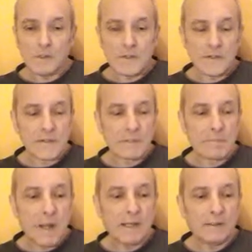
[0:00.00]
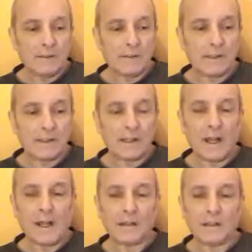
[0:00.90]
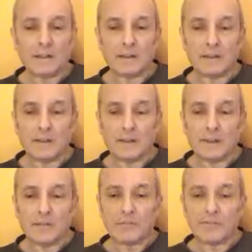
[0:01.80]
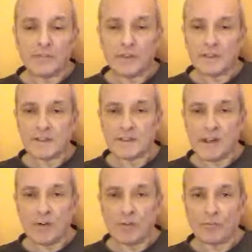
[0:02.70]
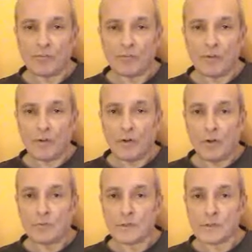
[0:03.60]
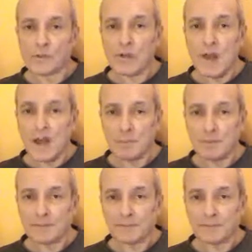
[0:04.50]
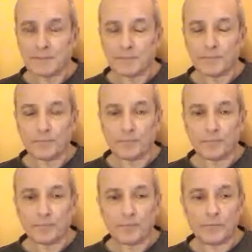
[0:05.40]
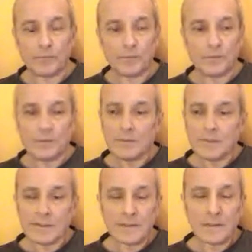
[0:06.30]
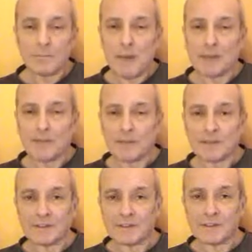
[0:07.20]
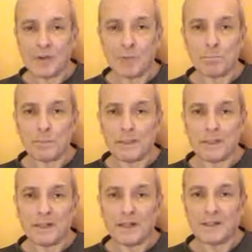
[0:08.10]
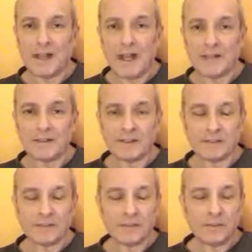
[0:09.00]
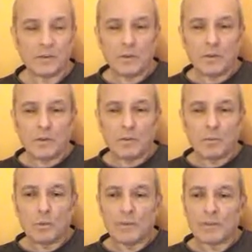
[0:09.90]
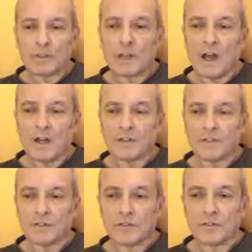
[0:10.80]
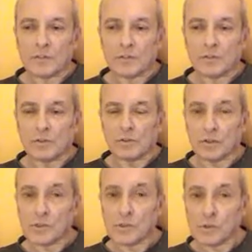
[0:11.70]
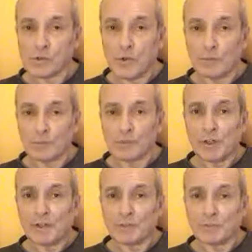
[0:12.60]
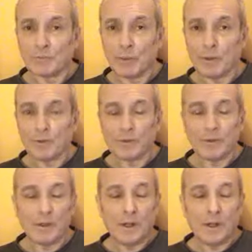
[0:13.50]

This is the mind that can free itself of its own habits. This is the mind that can stop being an addict with regards to the so-called objective world